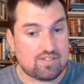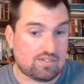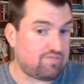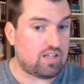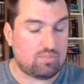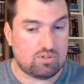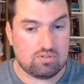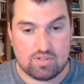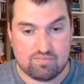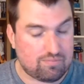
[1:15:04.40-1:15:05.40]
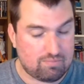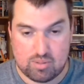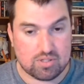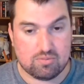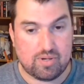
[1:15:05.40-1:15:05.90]
is available in
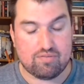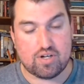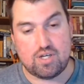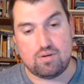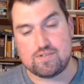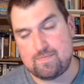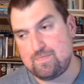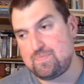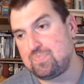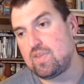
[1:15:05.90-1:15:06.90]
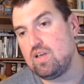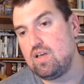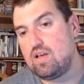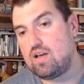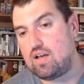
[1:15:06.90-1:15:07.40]
public domain for use
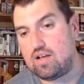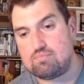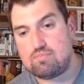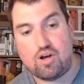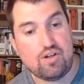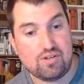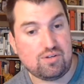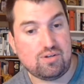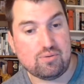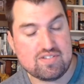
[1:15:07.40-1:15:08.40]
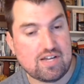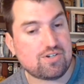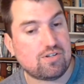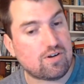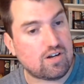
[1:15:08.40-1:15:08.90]
on the U.S.
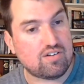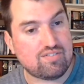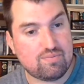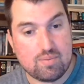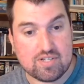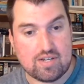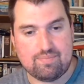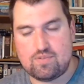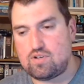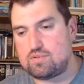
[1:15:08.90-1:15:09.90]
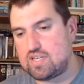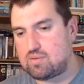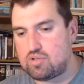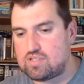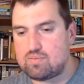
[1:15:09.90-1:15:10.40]
National Archive website. So I was thinking
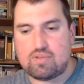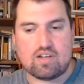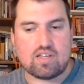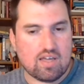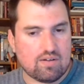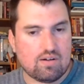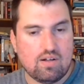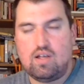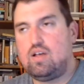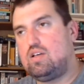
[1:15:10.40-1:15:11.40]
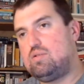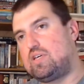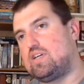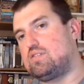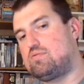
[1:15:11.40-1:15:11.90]
of putting some of that together,
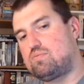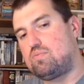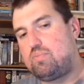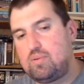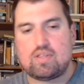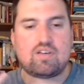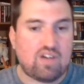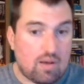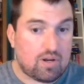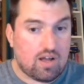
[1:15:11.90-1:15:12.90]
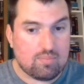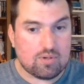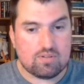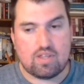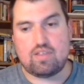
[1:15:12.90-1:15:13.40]
because when people think of
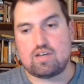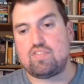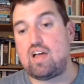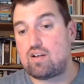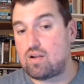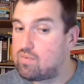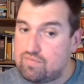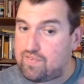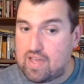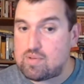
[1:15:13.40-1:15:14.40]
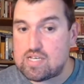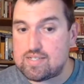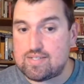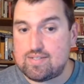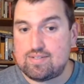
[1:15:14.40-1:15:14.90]
Oppenheimer, they think of that
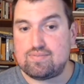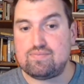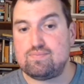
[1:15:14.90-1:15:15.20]
famous